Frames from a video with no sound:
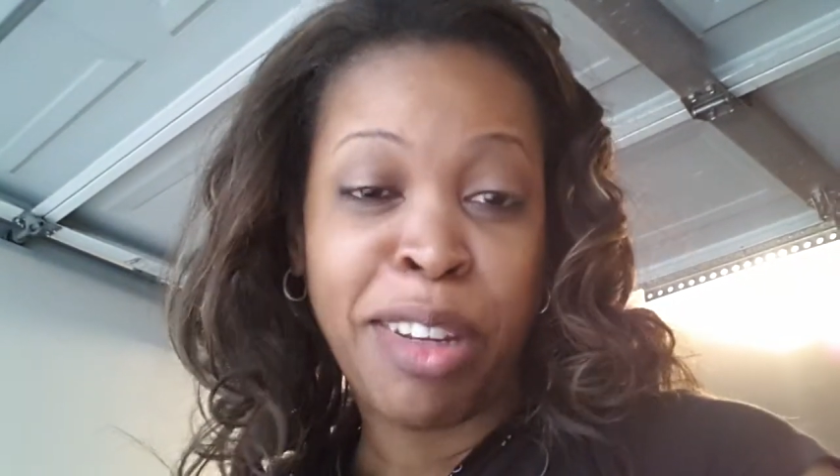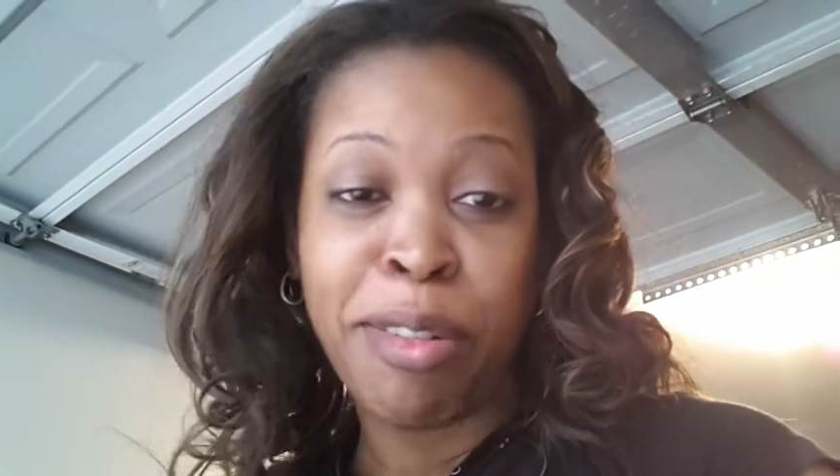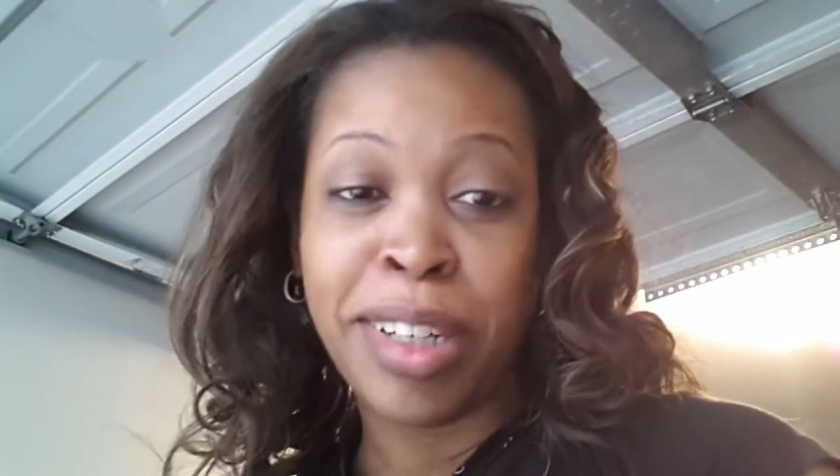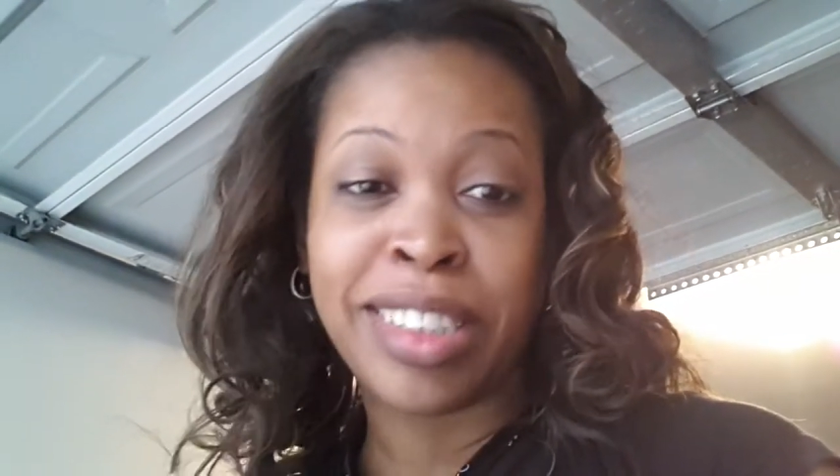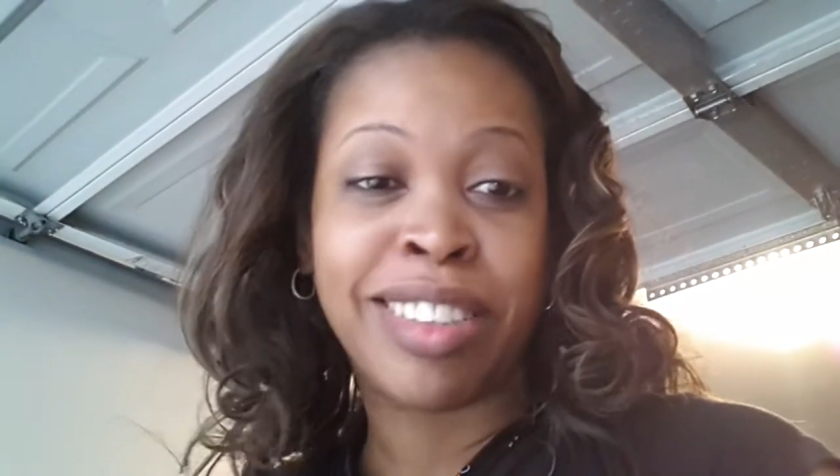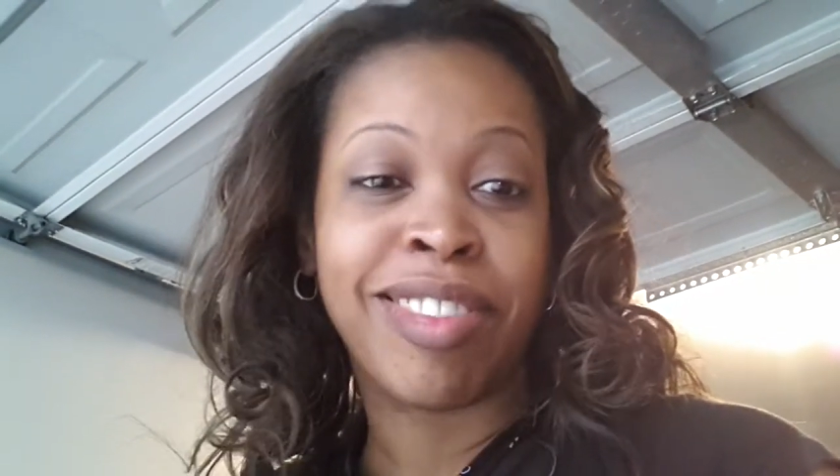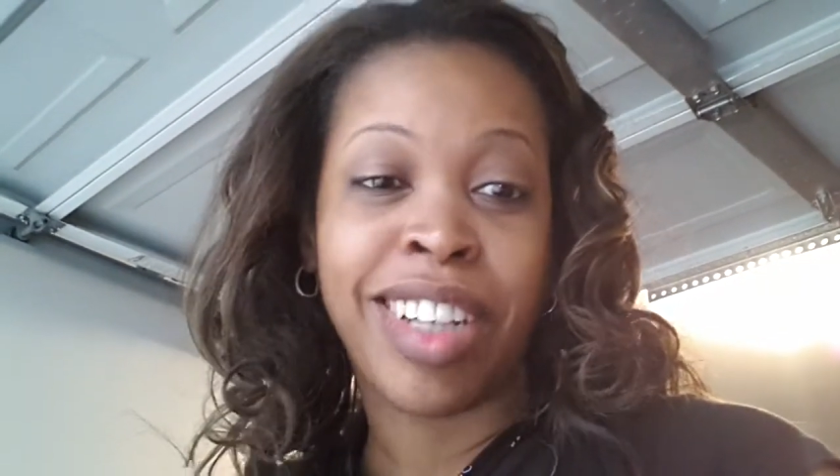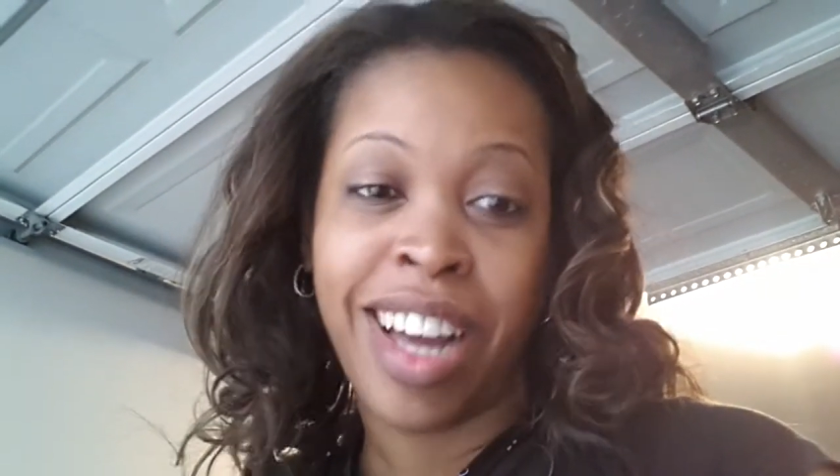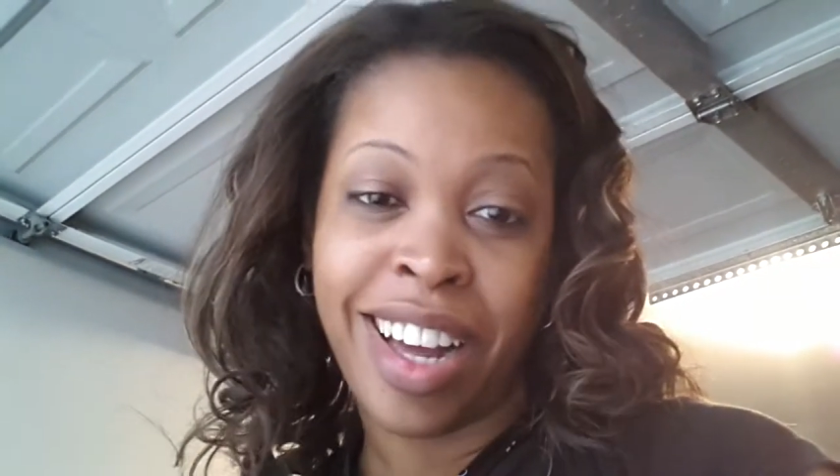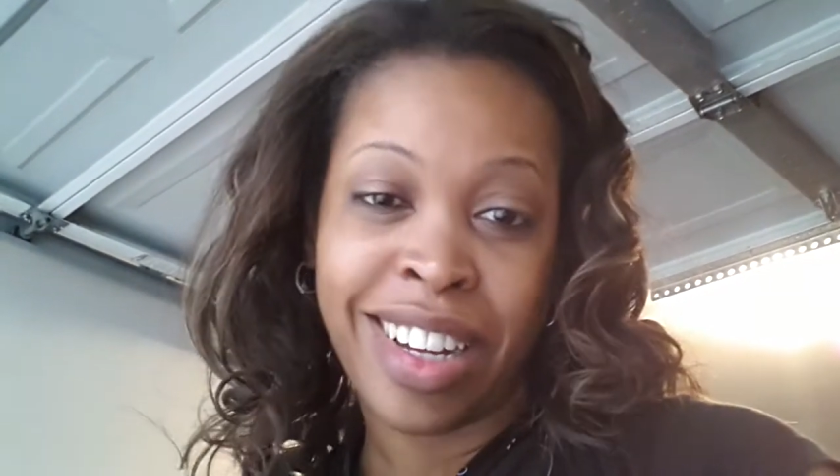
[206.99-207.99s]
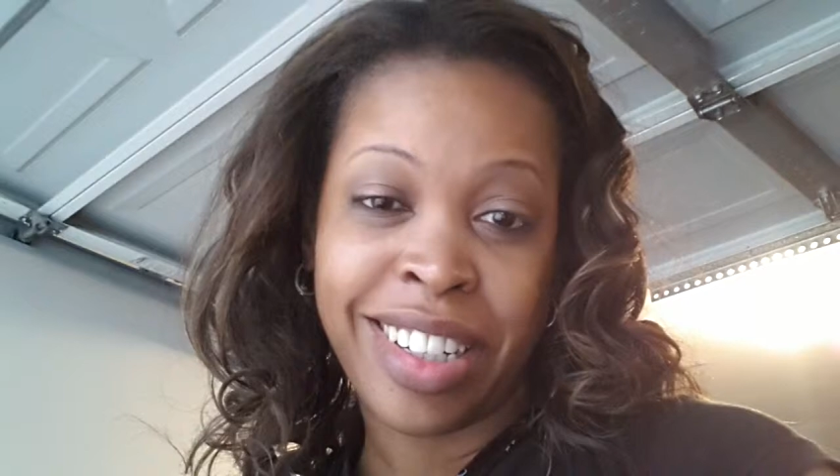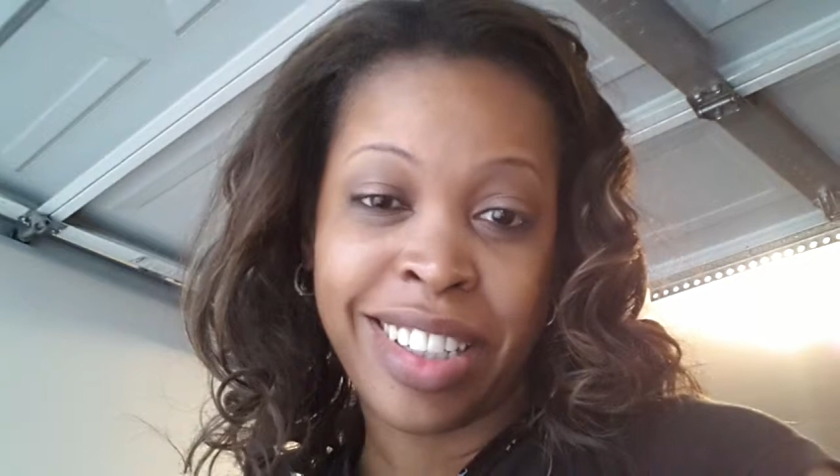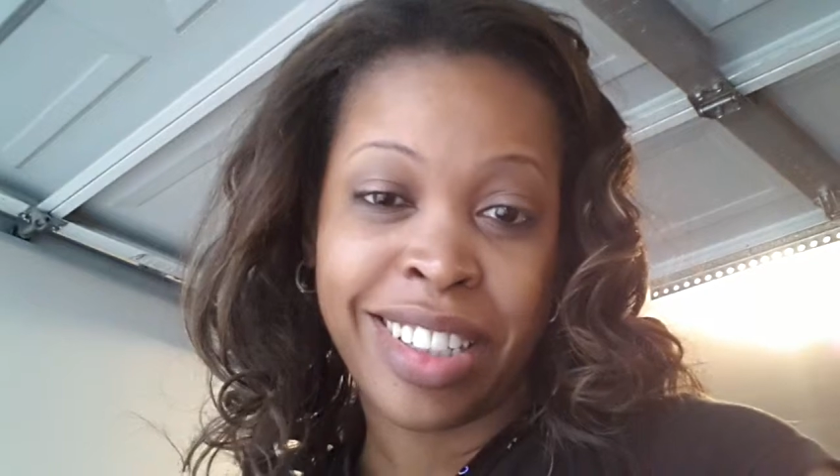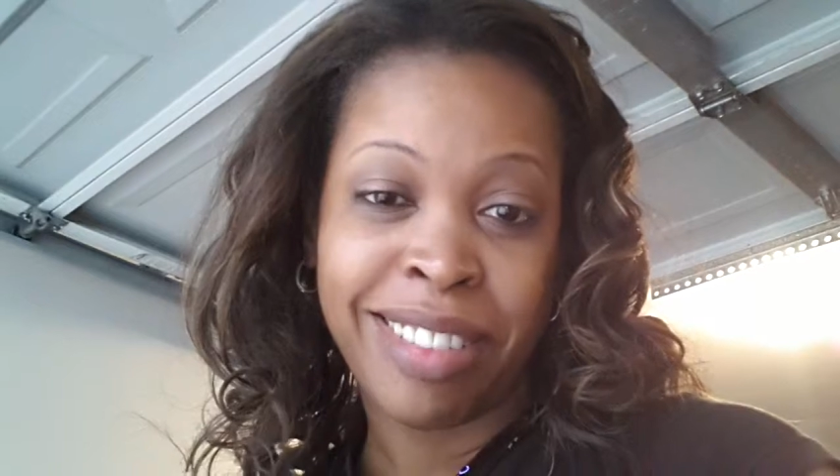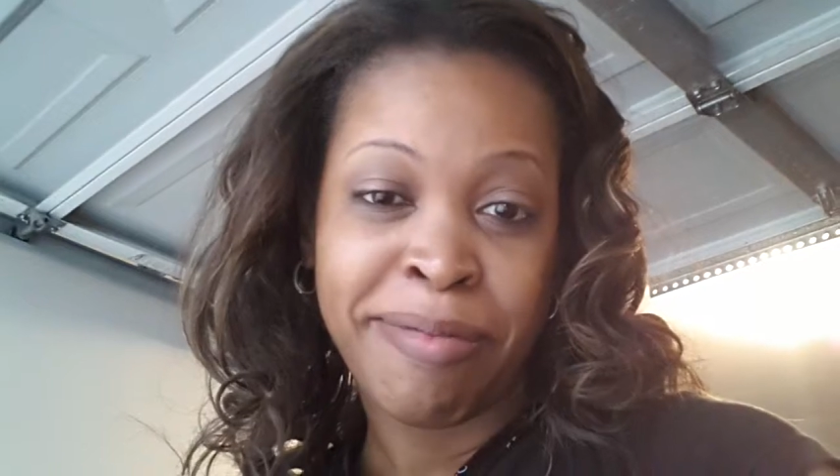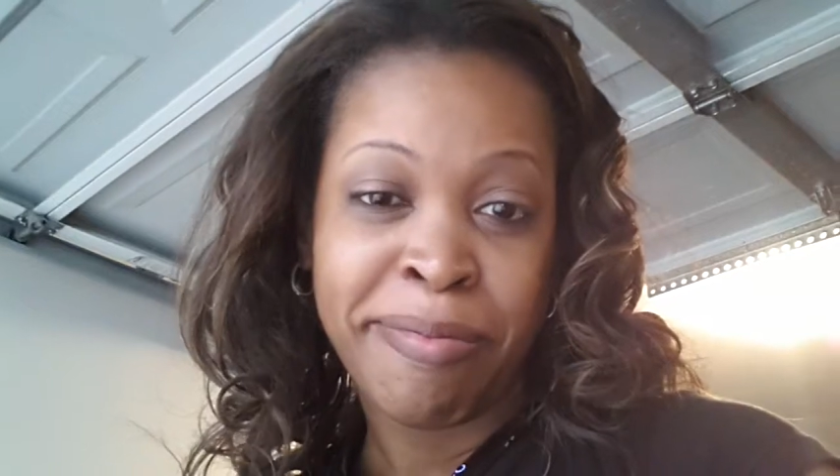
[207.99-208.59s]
you wrestling with God,